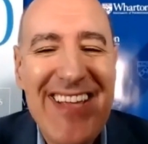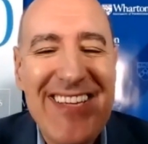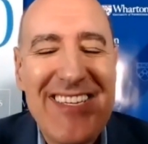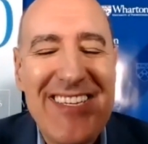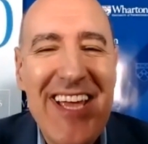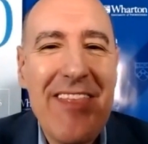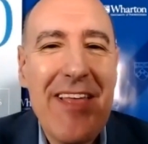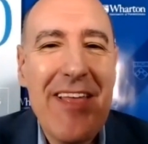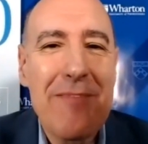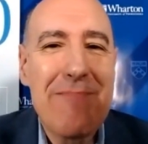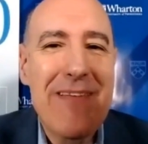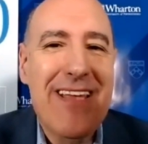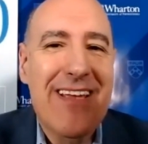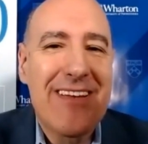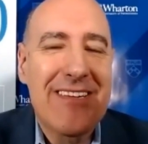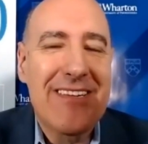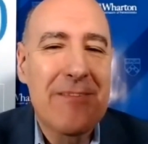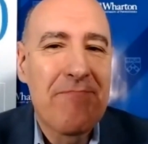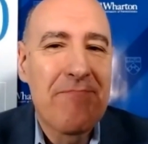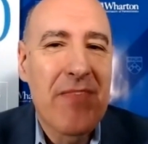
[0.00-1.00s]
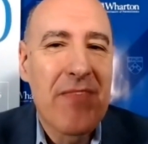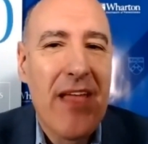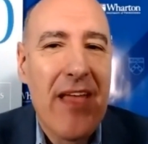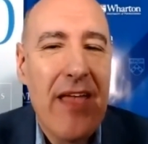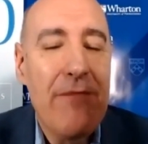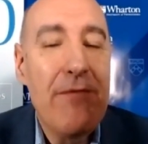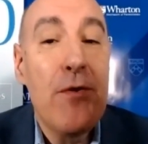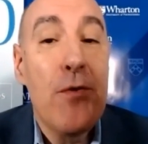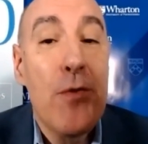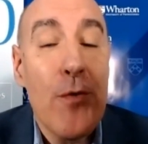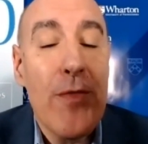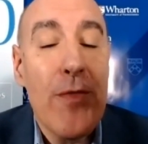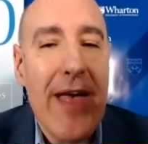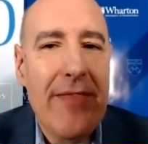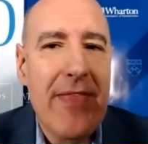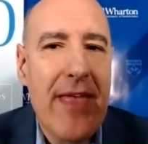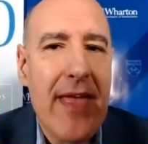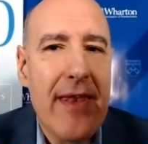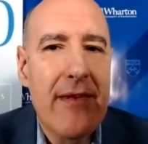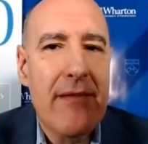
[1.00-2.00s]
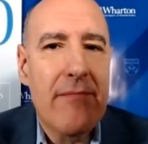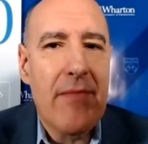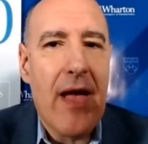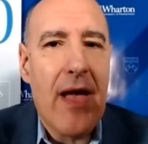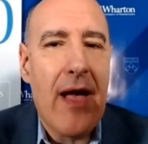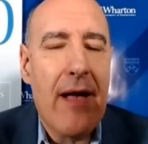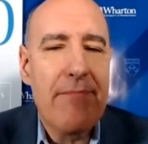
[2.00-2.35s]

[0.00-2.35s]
I say that because if you do that, then